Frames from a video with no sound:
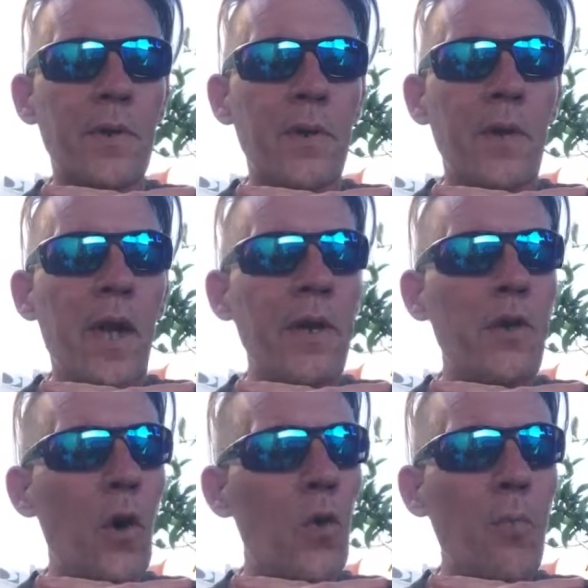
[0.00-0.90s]
And
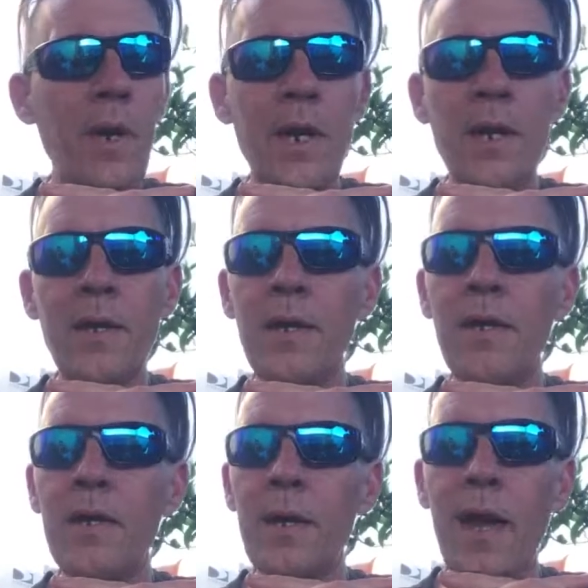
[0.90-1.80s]
nobody
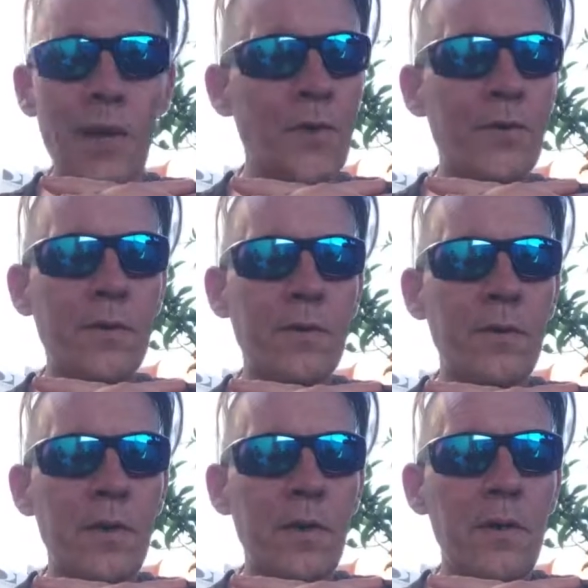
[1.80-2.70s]

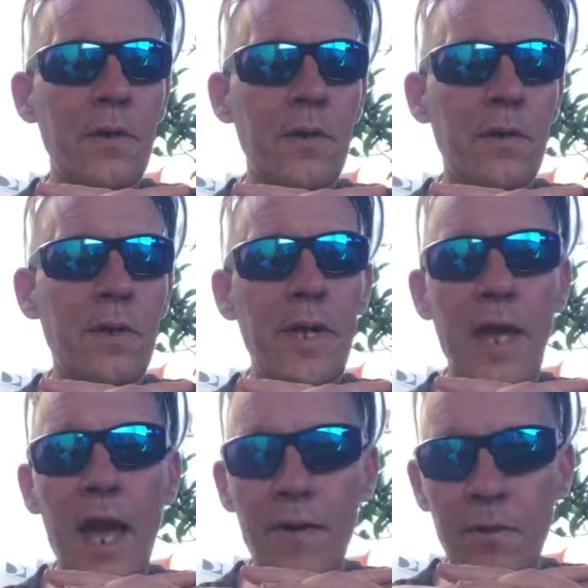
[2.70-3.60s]
else
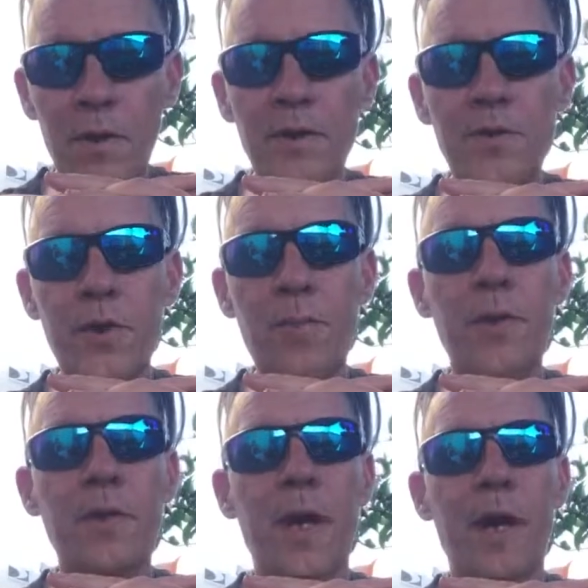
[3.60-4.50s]
can
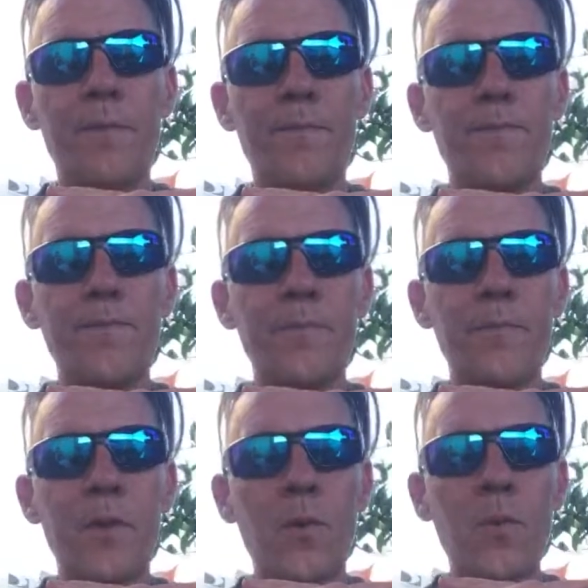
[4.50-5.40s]
ever interpret that,
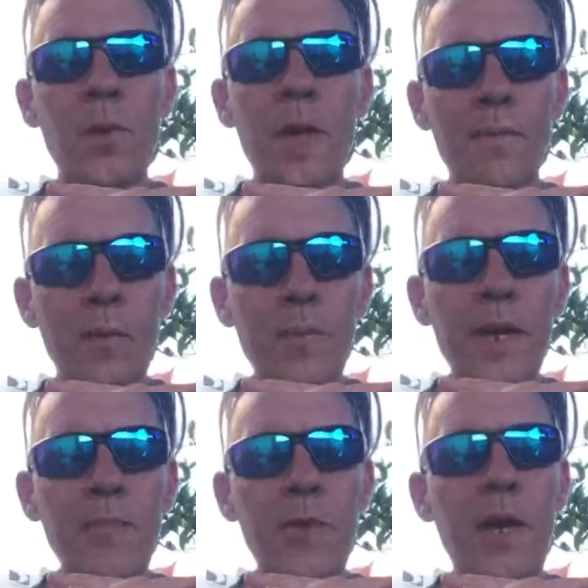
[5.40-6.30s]
or will
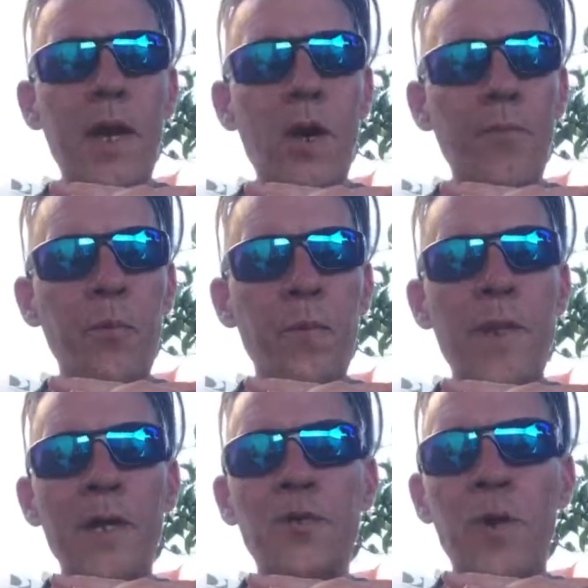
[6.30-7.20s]
ever be able to help
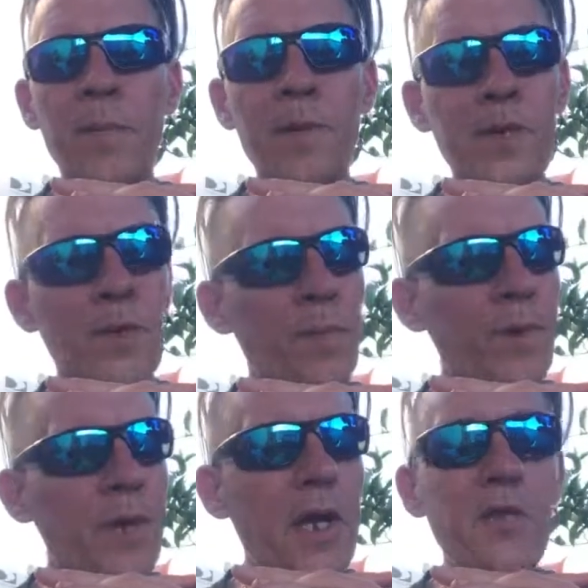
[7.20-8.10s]
you with that. Dream
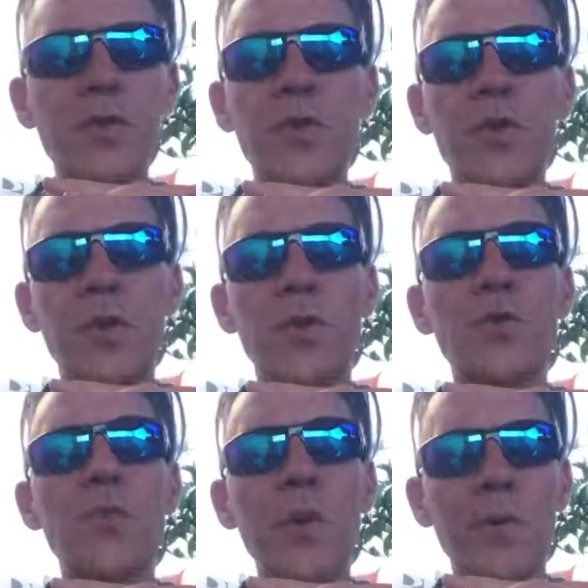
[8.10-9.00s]
interpretation
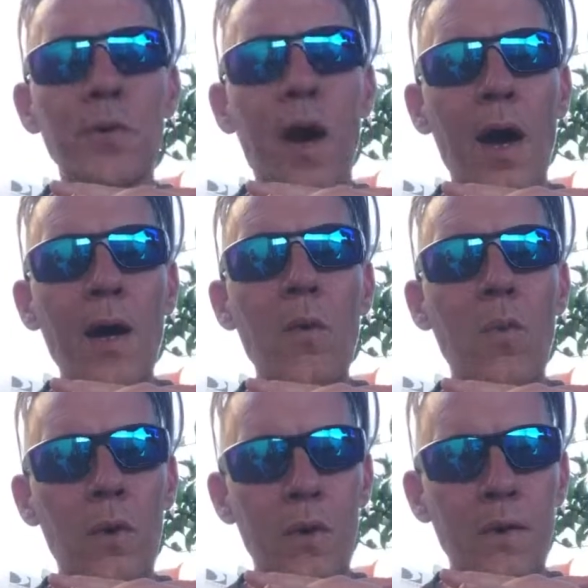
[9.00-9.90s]
journals will not
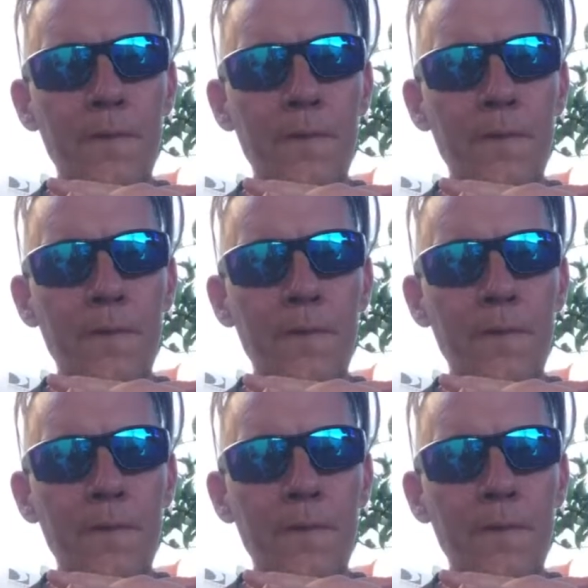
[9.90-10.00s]
work.